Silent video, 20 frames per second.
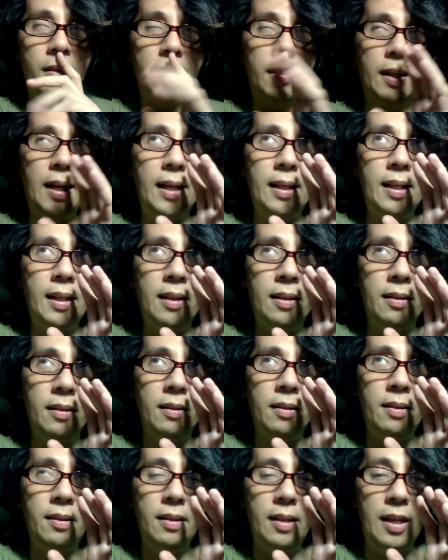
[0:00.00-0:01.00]

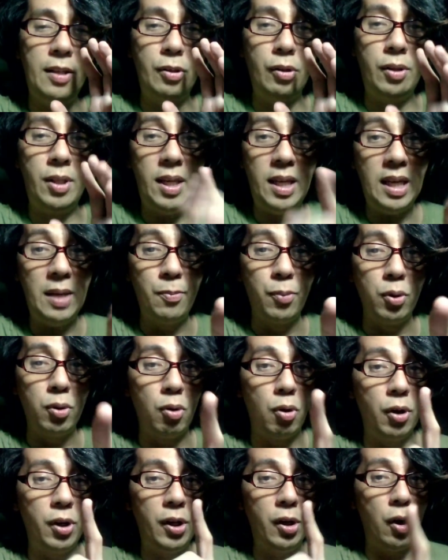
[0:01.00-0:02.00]
getting either the ebook
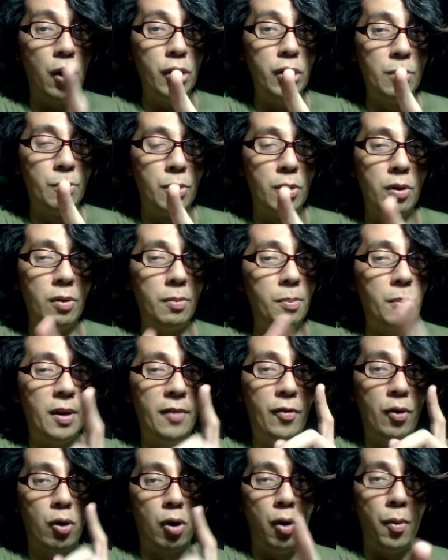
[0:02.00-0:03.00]
or the audiobook. But
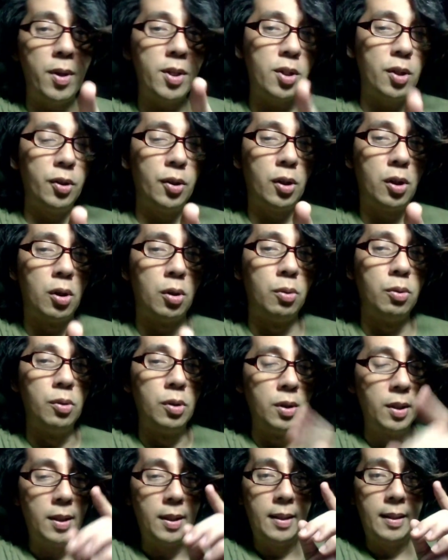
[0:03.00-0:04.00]
if you're always on the go,
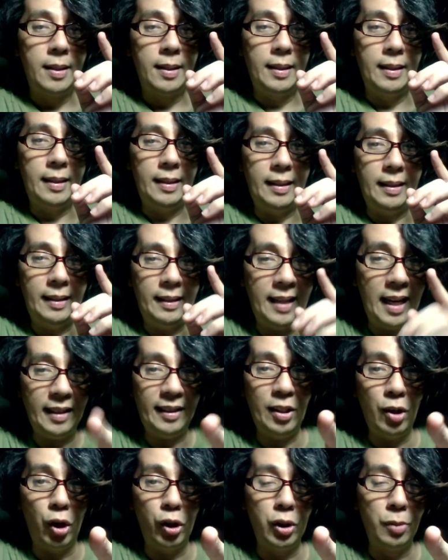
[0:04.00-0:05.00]
get
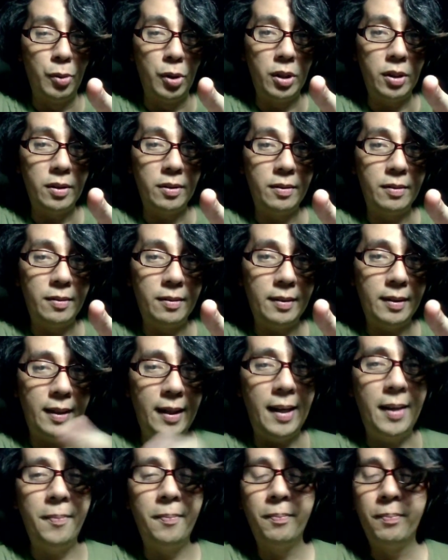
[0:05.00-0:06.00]
the audiobook.
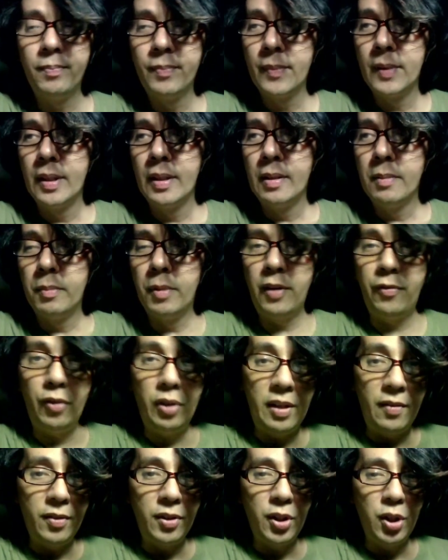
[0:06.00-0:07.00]
Okay, but if you
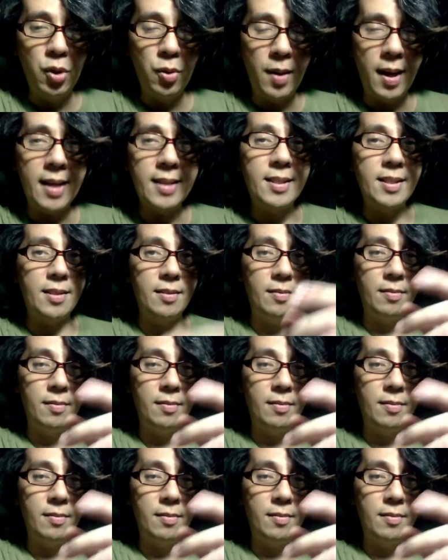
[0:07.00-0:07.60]
live in the US,